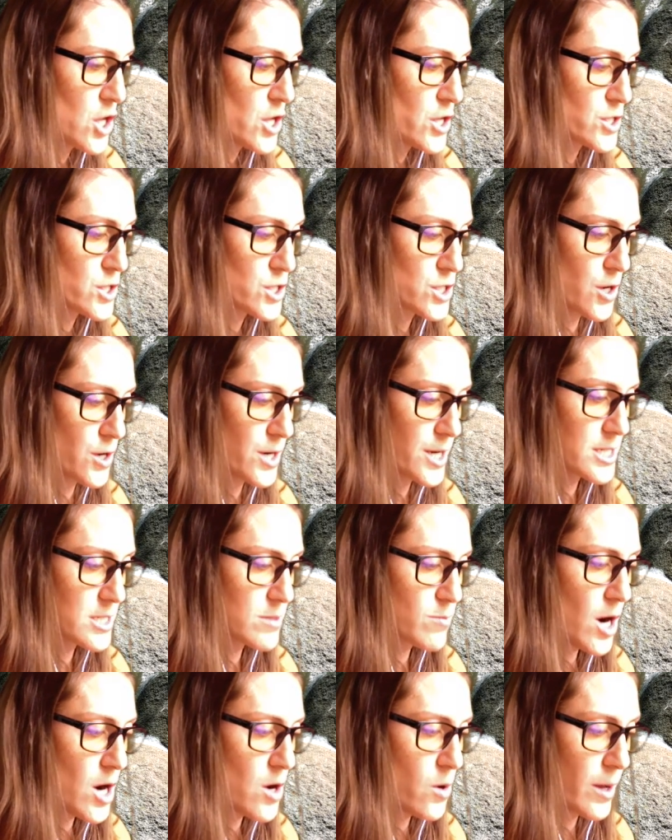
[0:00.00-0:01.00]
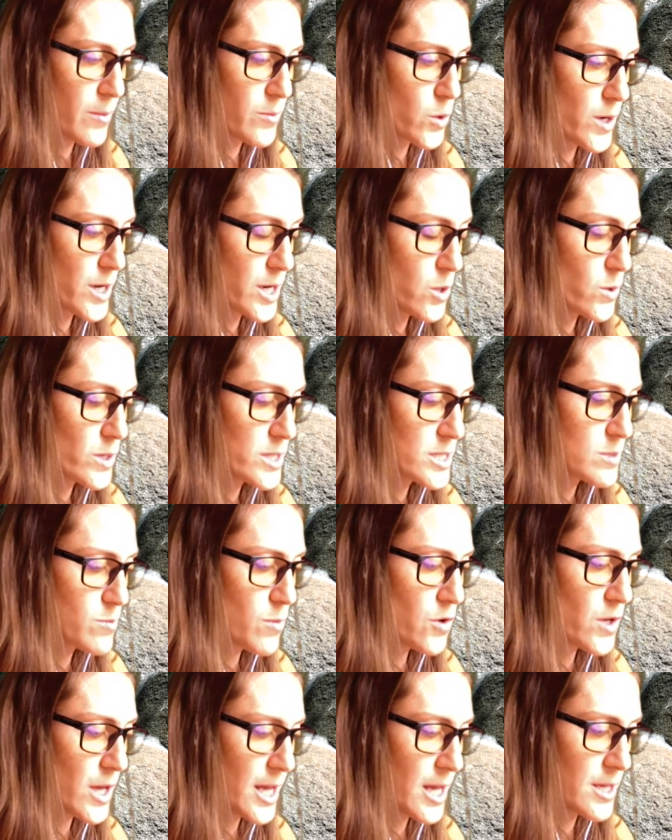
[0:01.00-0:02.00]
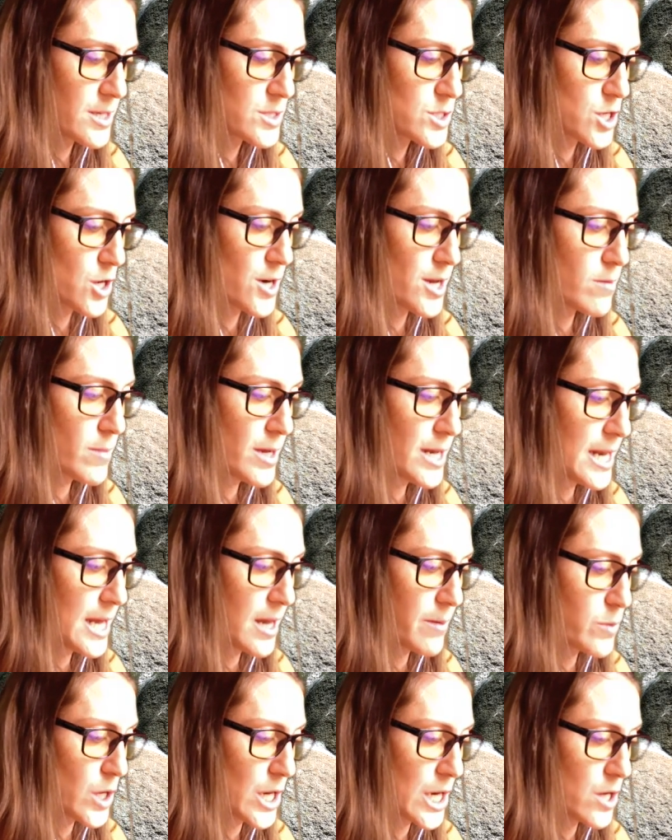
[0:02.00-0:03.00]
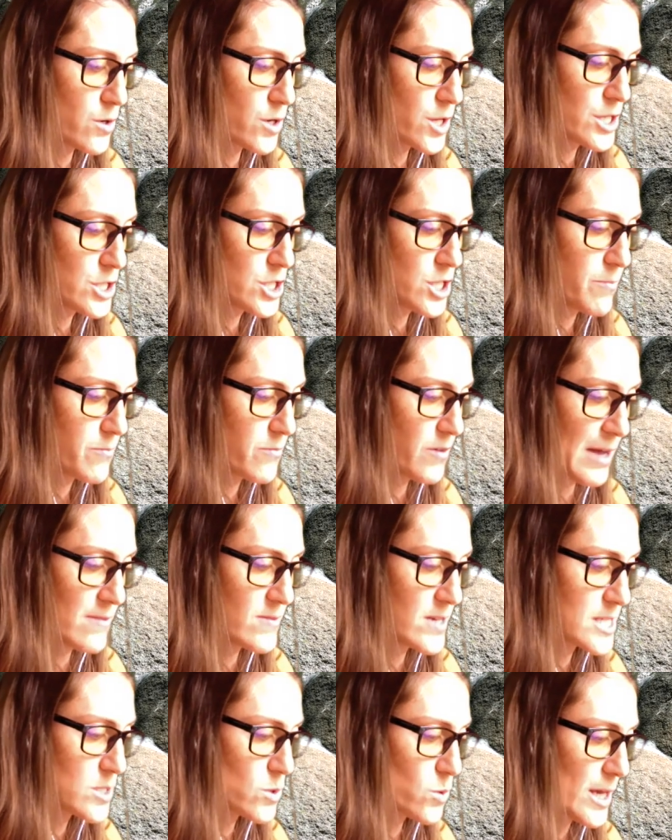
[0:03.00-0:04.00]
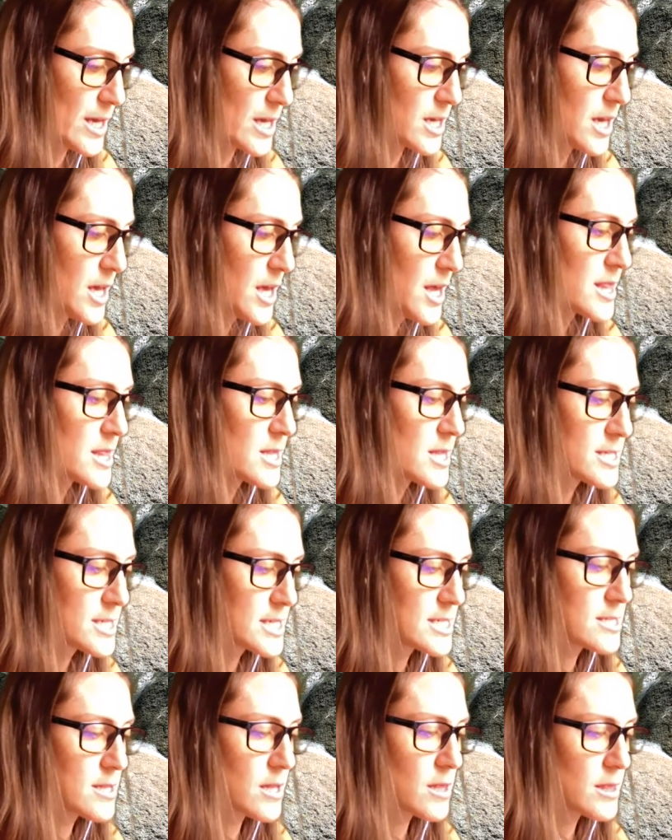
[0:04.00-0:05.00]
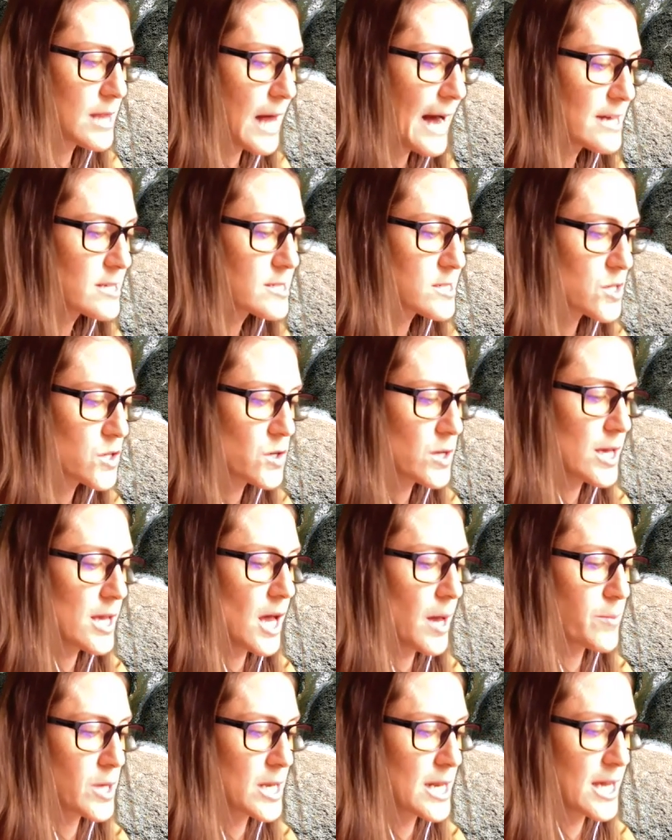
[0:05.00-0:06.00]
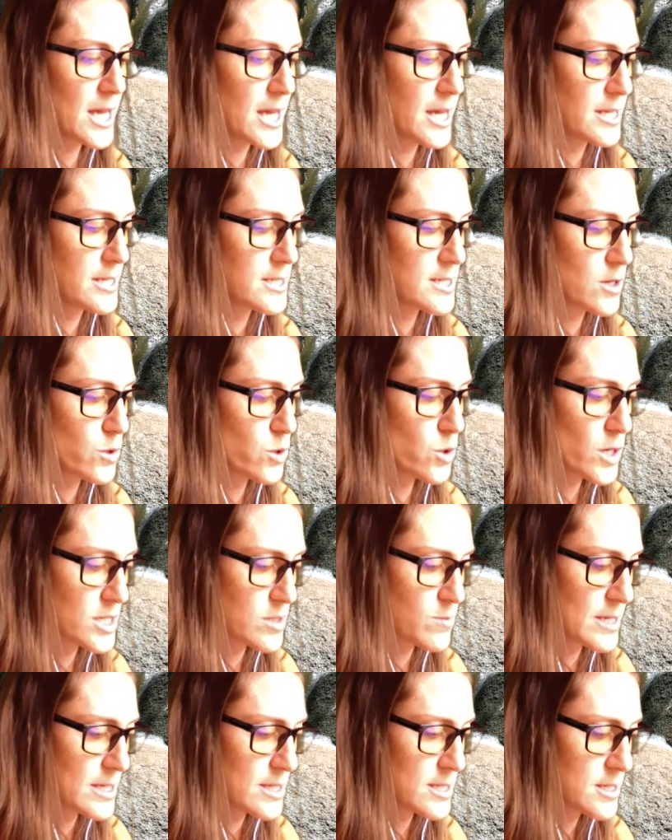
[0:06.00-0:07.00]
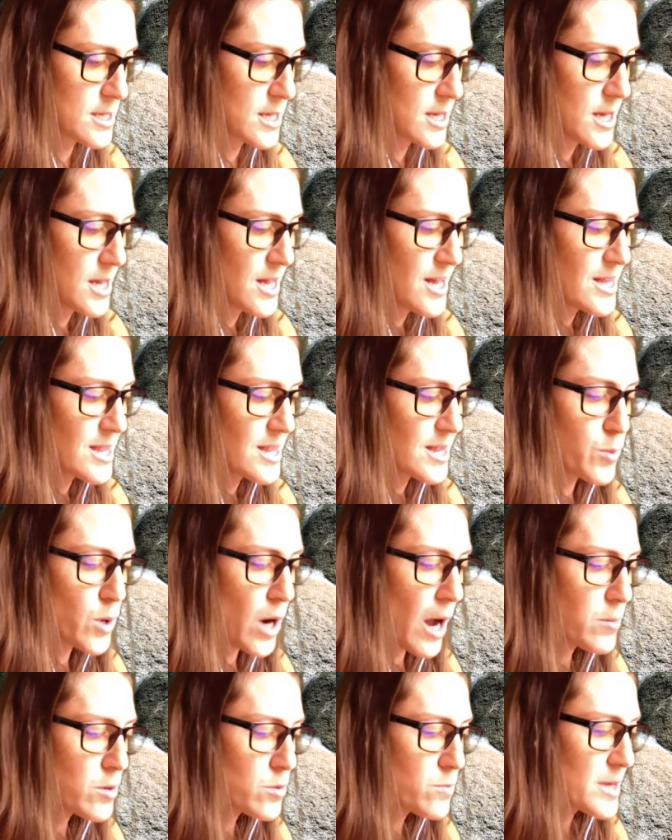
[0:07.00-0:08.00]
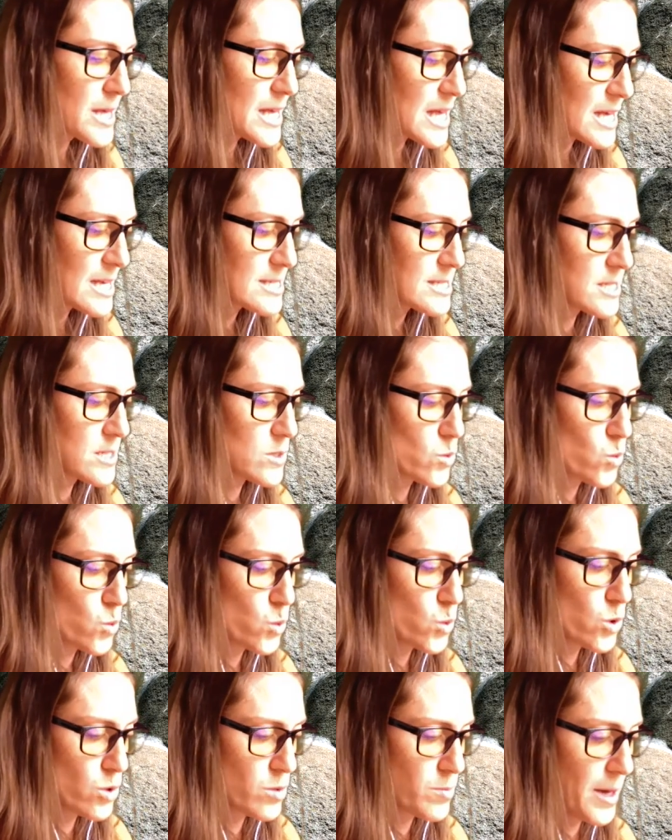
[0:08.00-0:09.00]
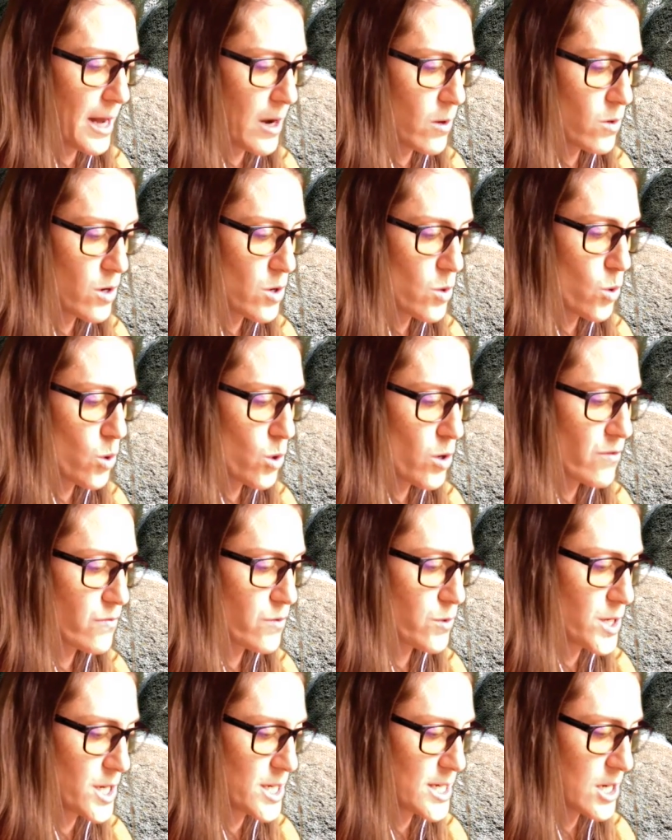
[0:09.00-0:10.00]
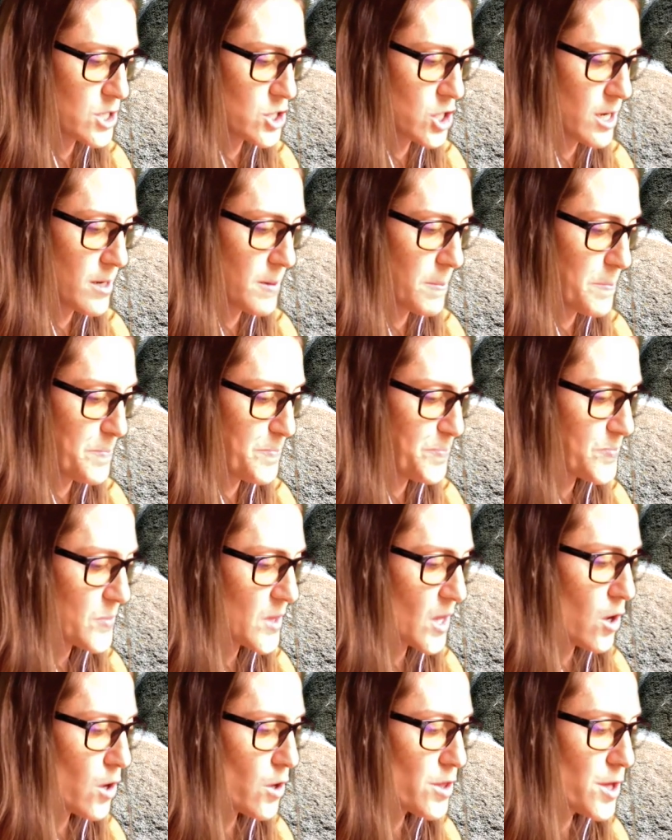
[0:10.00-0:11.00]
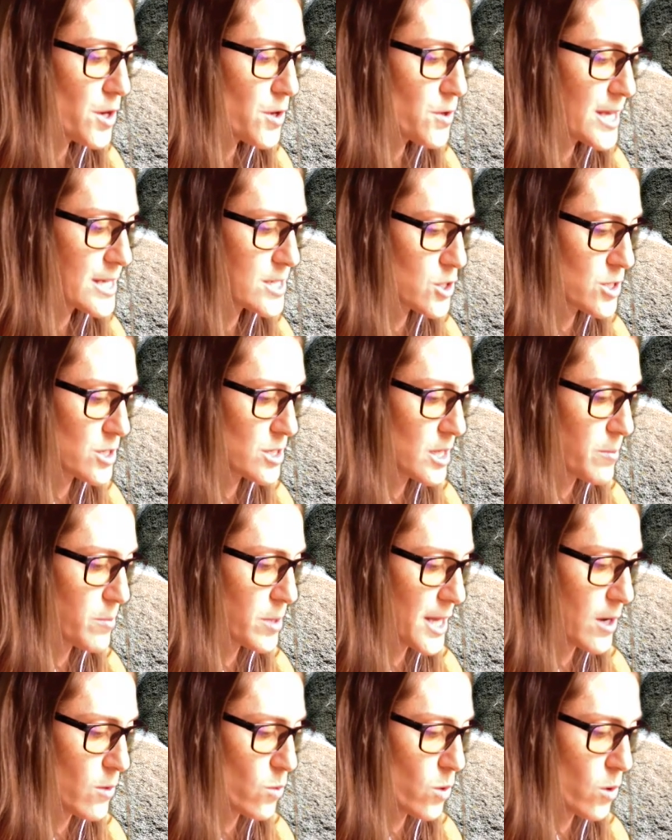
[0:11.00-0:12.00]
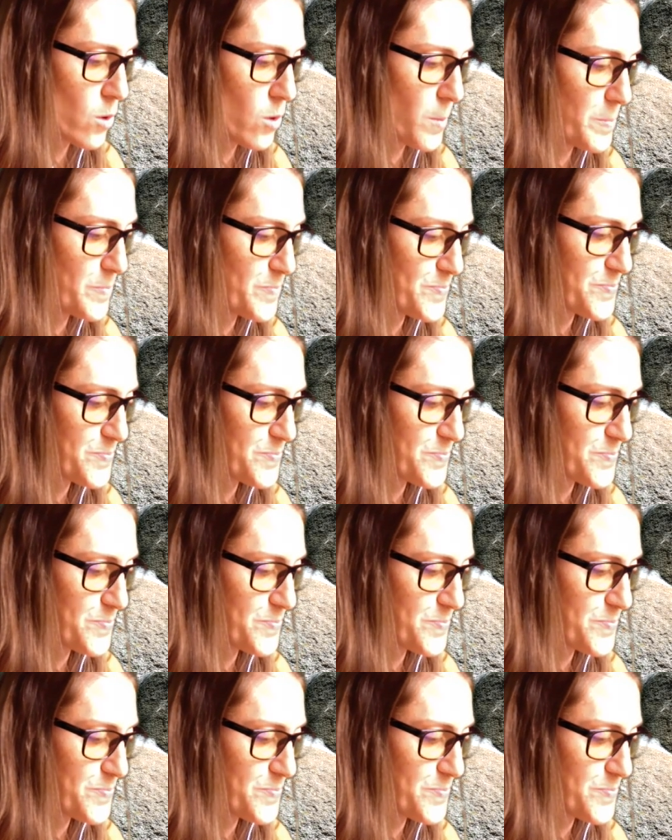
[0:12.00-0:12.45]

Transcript: Starting tomorrow, I'm going to quit smoking. Starting Monday, I'm going to go to the gym 5 days a week. This is the last cookie I'm going to eat until Christmas. The problem isn't willpower or food addiction, although they certainly play a role.